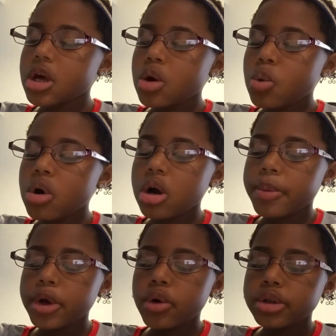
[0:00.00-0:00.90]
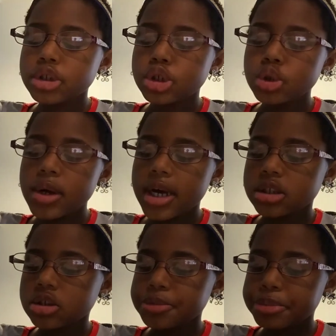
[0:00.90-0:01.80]
What are we going to do?
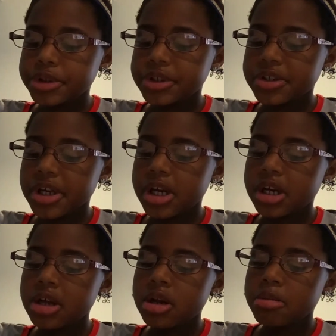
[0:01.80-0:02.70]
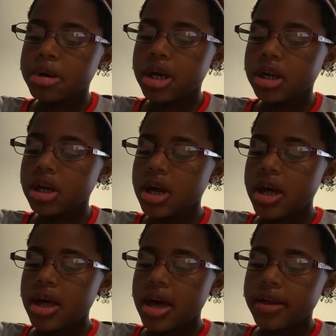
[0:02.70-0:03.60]
Asked Princess Anna in a panic.
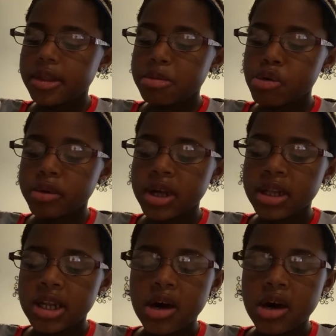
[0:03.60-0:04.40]
At that moment, a loud